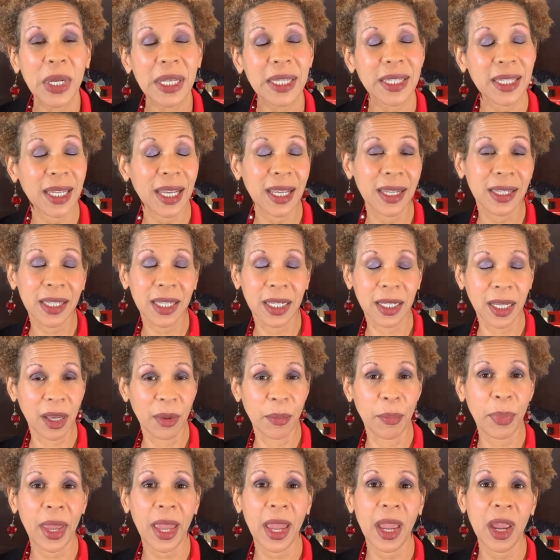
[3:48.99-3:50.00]
we tend to
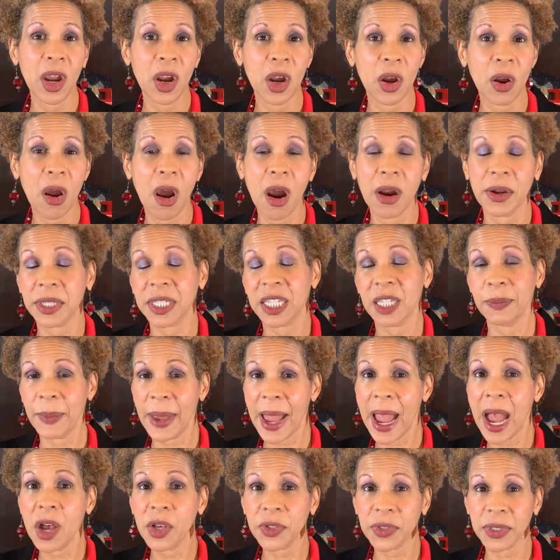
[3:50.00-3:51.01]
compare our
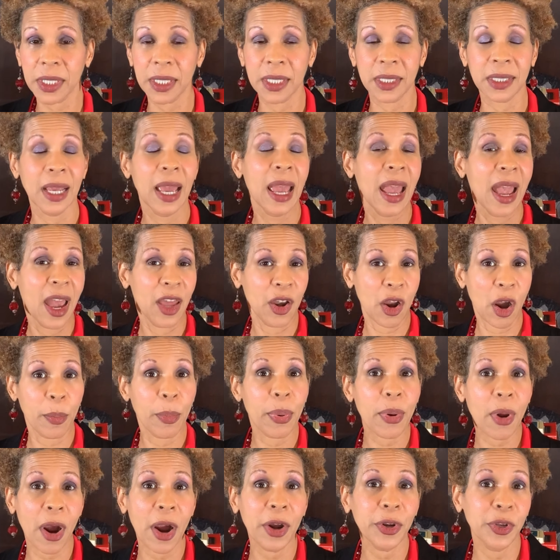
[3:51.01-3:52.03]
spouses and our
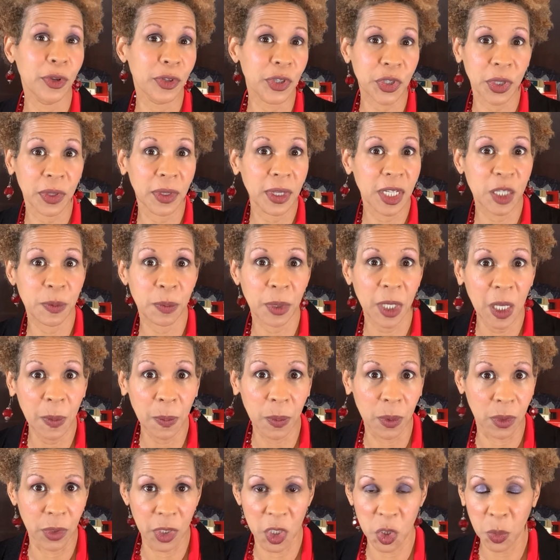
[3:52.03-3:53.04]
partners to these people.